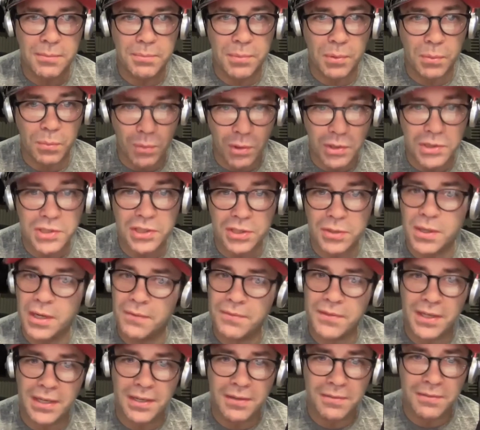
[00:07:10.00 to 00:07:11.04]
But once you
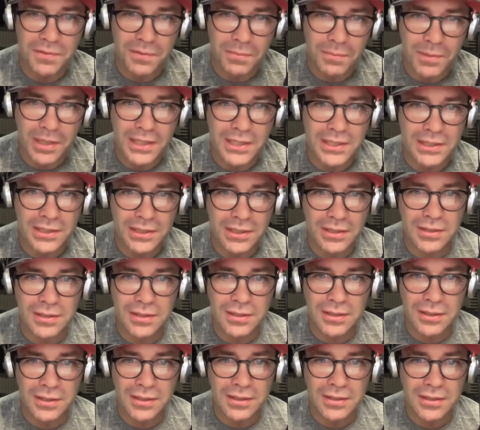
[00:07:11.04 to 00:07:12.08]
have that information,
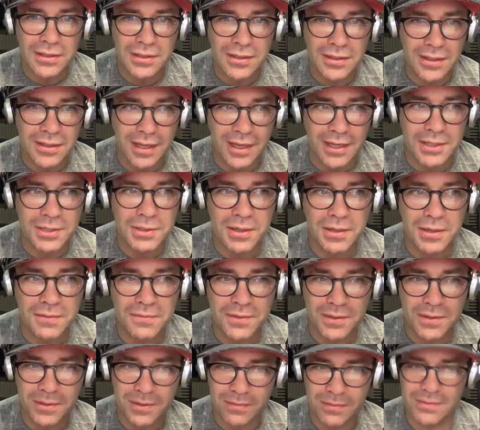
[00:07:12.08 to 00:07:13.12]
then you have
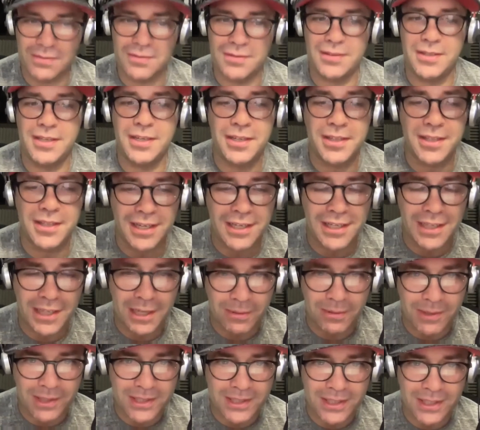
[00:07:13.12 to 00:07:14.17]
that
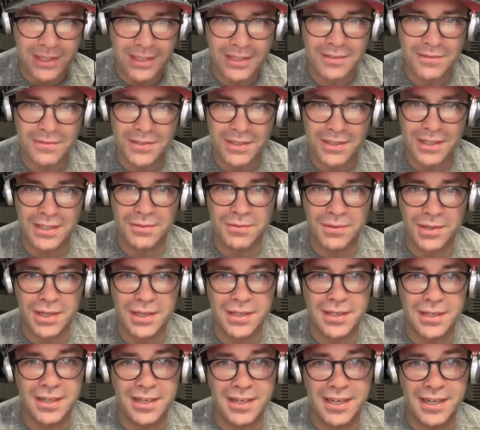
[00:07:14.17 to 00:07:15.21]
clarity of saying,
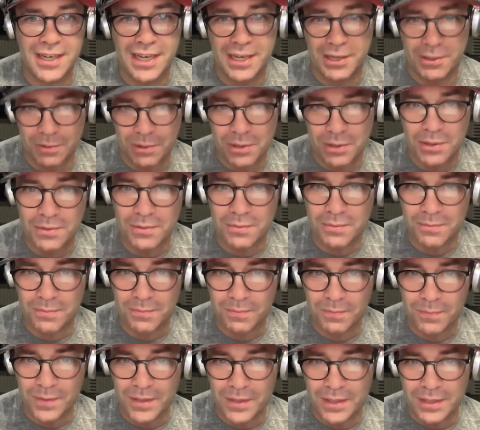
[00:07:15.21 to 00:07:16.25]
right, now you can
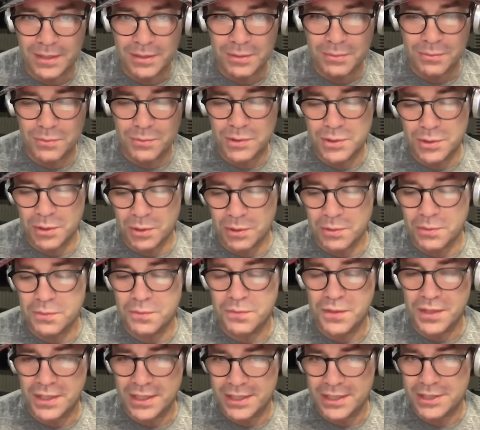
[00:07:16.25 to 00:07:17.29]

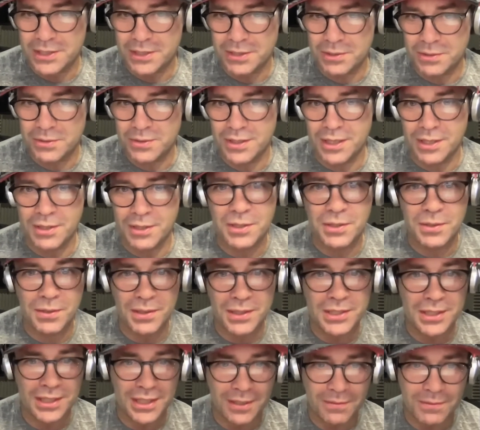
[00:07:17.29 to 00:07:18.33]
resolve the issues. Now you
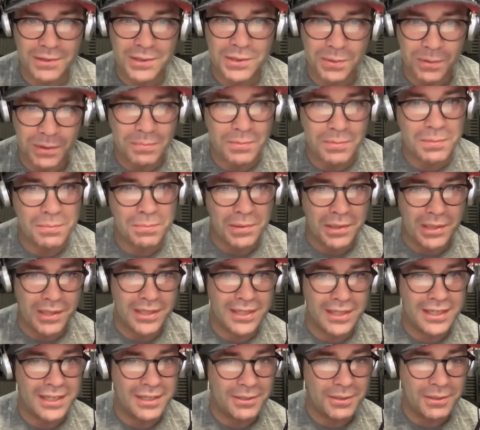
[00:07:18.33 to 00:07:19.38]
actually have a treatment
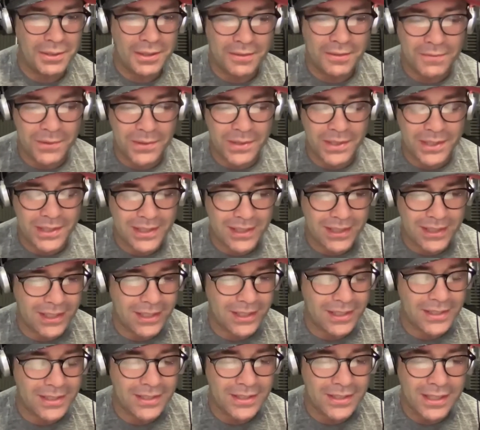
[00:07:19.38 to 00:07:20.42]
plan. Now you have all these
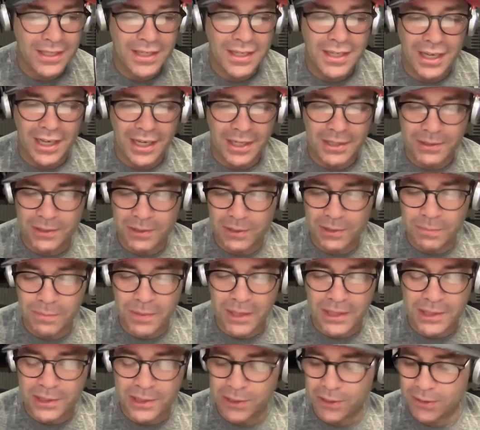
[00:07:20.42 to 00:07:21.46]
things. And you
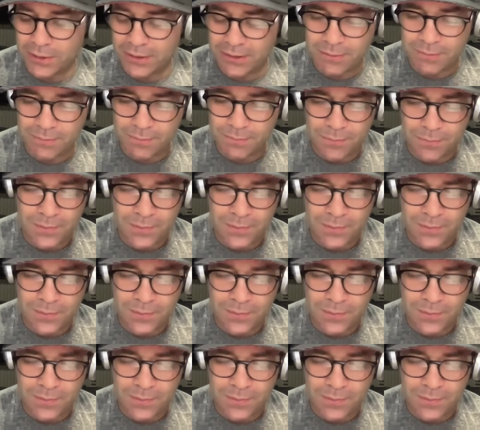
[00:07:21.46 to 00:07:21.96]
mentioned